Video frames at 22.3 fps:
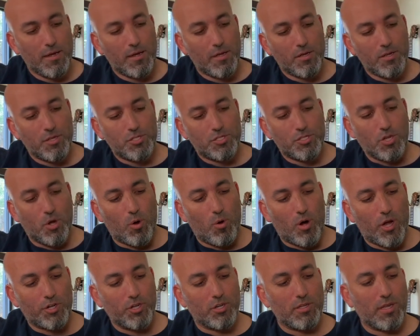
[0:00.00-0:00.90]
So
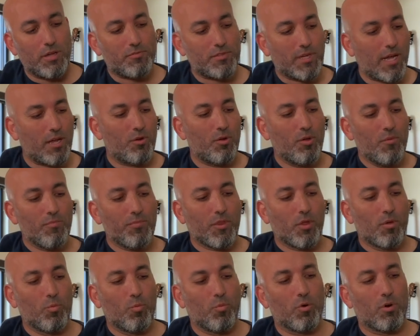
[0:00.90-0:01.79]
on your left hand,
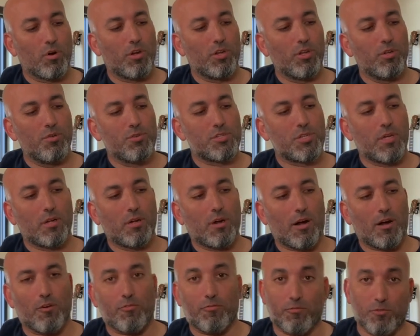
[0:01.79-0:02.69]
we're using
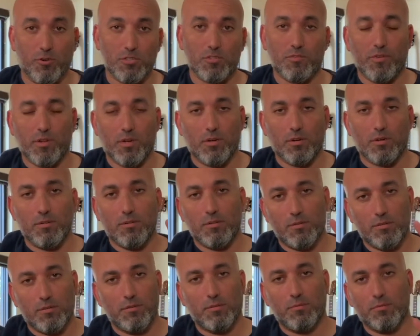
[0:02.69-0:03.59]
our first finger,
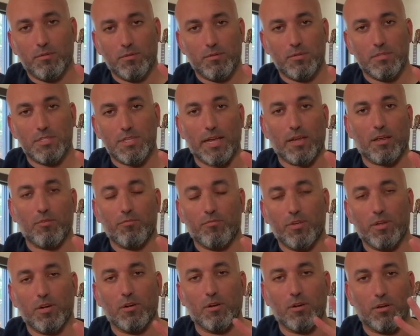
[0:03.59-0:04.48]
second
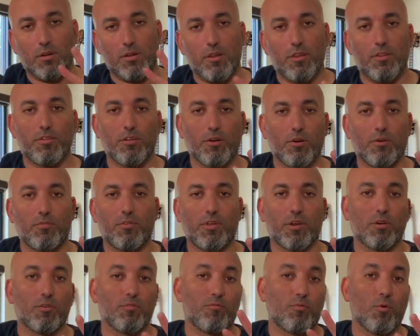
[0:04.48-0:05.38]
finger, third
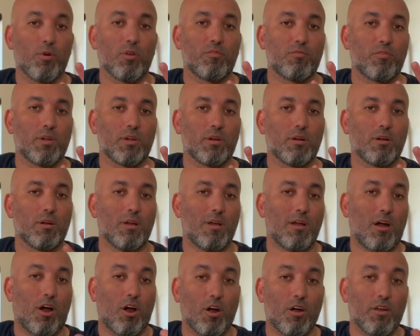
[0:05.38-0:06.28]
finger, fourth finger.
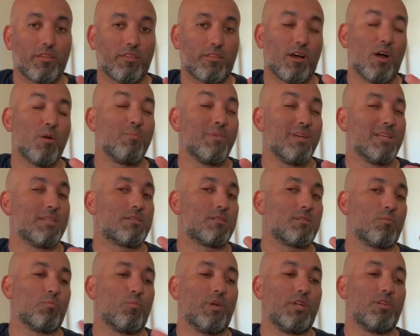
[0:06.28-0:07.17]
Our thumb
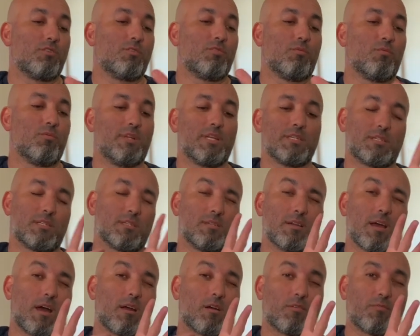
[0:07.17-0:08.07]
this is
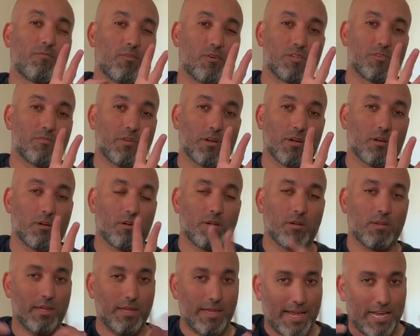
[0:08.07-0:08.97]
not our first finger
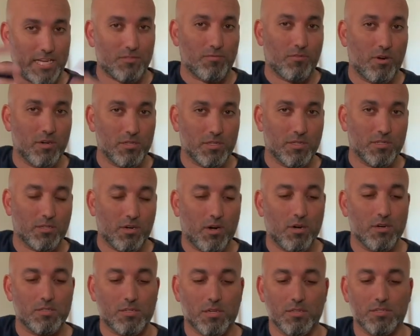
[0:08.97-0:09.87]
as far as
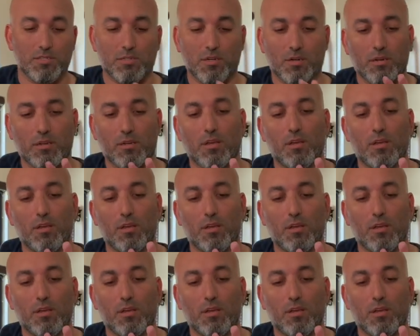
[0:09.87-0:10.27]
guitar is concerned.